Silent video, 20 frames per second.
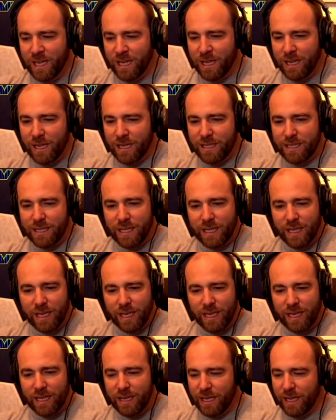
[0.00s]
Let's see,
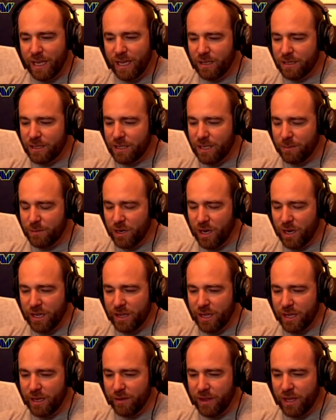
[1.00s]
anything else? I'm trying to
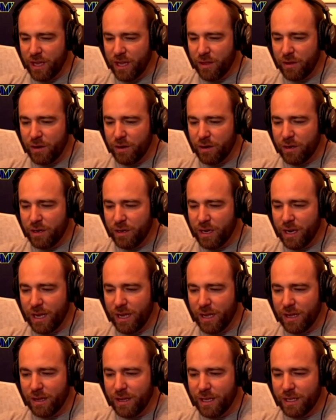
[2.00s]
think of the
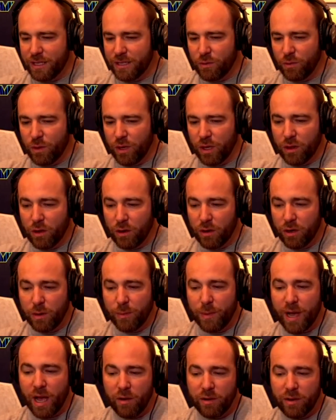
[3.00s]
other things that we learned
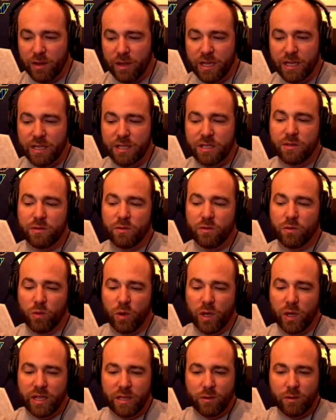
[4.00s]
about this
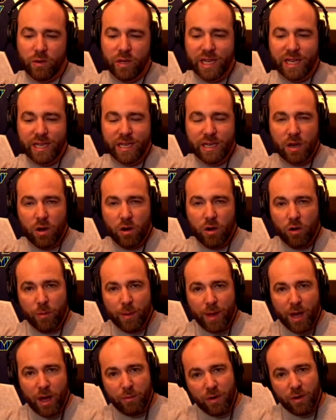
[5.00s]
week that we didn't know
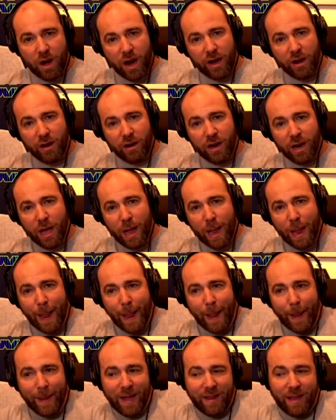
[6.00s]
about prior.
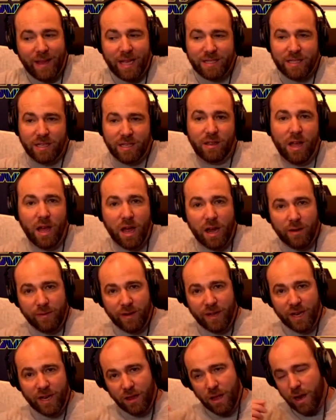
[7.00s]
And that's a lot of
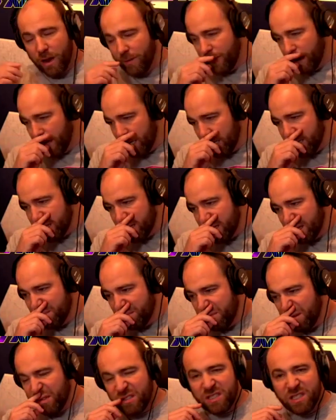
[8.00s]
it. A lot of it is the
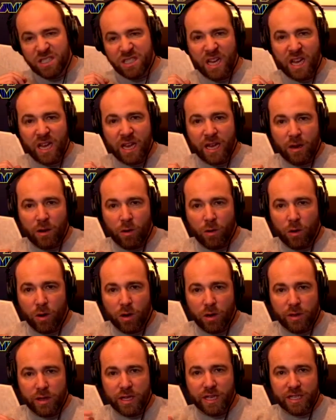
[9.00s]
Pulse chain
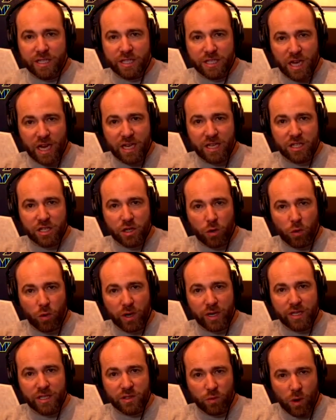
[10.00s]
or the exchange
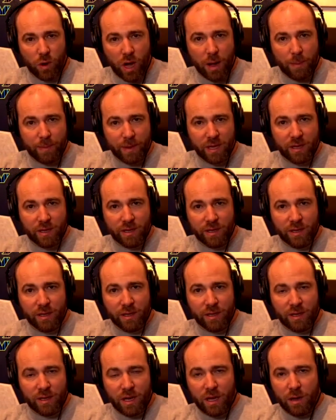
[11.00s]
coin swap
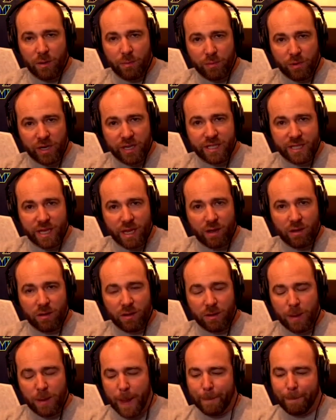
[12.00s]

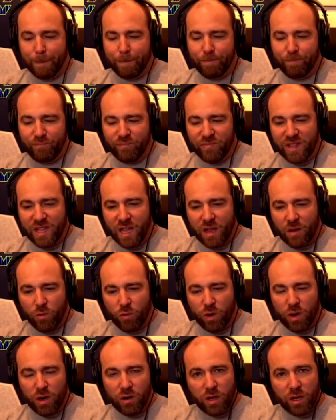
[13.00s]
pre-sell that
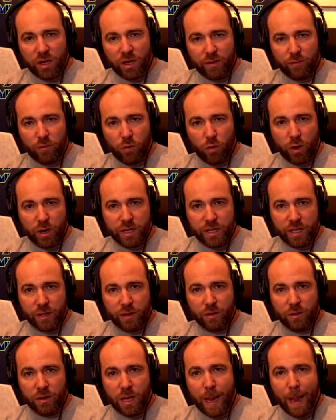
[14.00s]
we're looking forward
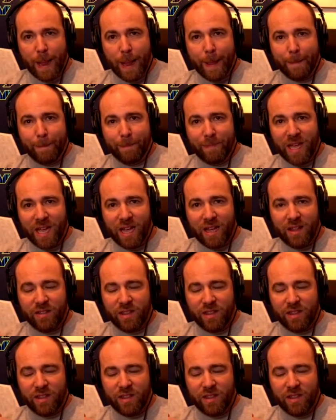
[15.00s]
to, and the